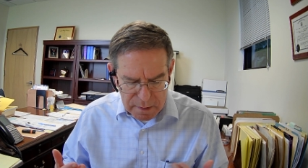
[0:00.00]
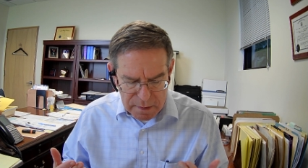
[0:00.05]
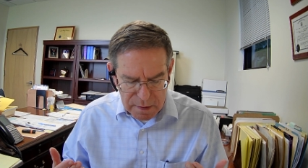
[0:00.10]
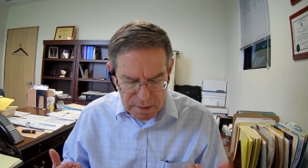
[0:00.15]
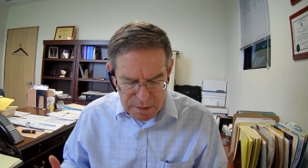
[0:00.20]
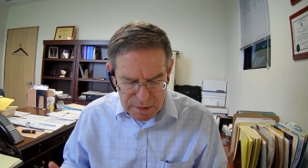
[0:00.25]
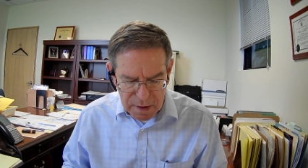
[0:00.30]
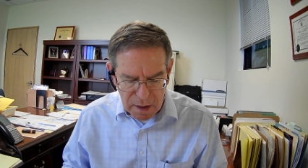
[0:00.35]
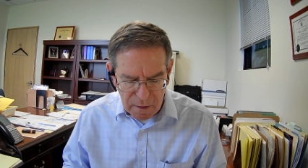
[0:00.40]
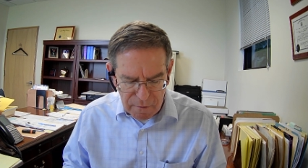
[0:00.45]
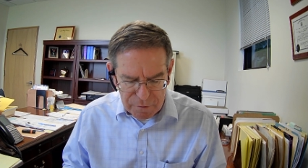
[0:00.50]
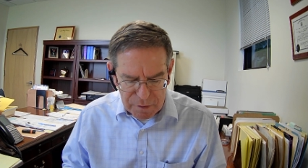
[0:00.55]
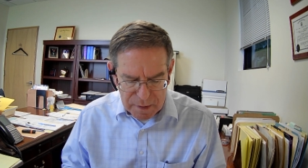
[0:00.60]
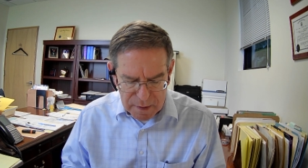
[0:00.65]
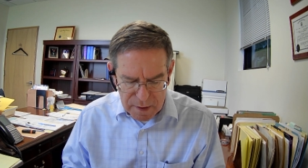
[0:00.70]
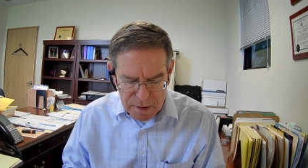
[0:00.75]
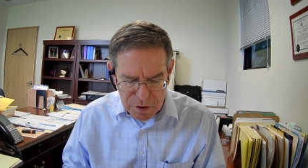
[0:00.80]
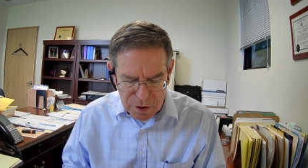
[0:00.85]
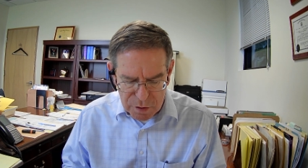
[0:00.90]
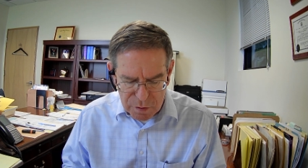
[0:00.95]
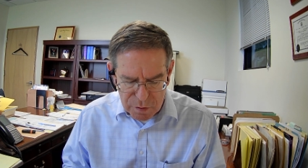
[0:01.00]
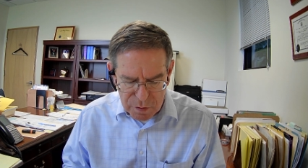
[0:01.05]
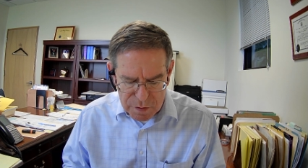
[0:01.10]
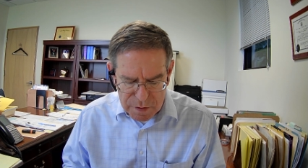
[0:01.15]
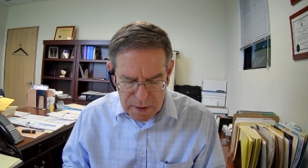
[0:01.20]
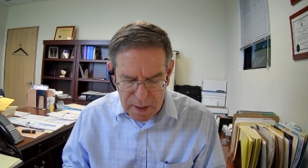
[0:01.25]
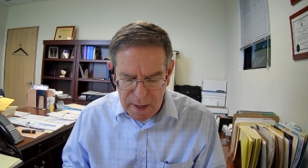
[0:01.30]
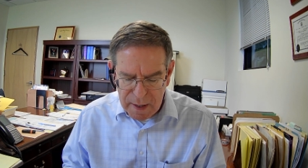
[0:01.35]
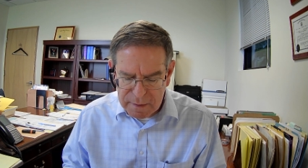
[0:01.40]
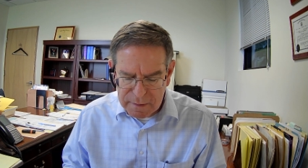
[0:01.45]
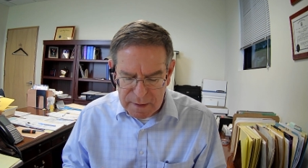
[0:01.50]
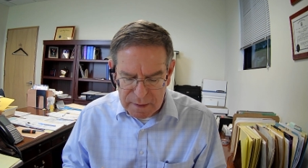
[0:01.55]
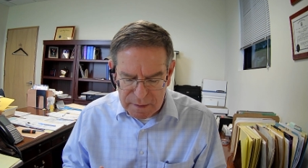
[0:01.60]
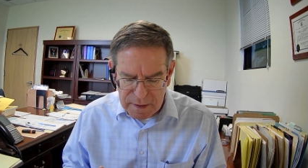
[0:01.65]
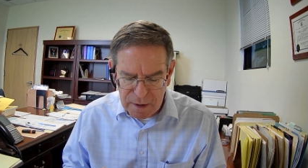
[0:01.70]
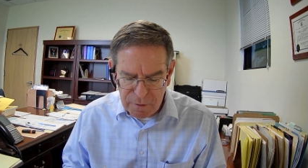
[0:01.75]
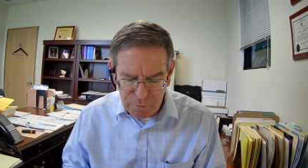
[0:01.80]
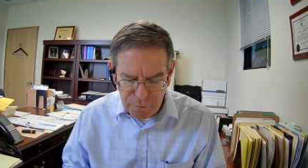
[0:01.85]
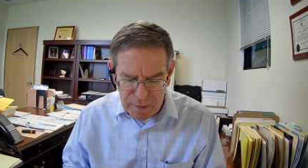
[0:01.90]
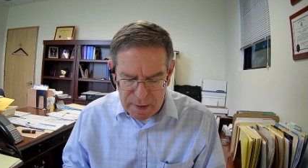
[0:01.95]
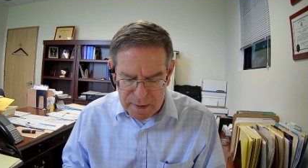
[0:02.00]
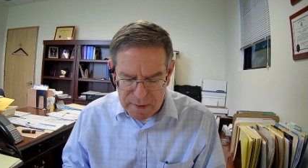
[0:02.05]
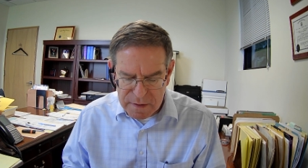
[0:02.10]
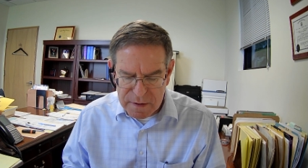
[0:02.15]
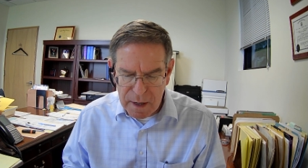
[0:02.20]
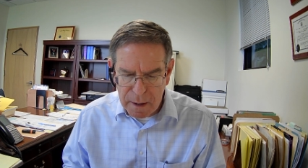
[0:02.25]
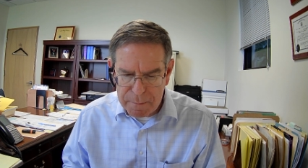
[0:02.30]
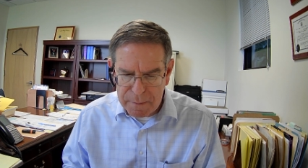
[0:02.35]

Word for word: to solve the issues that they face on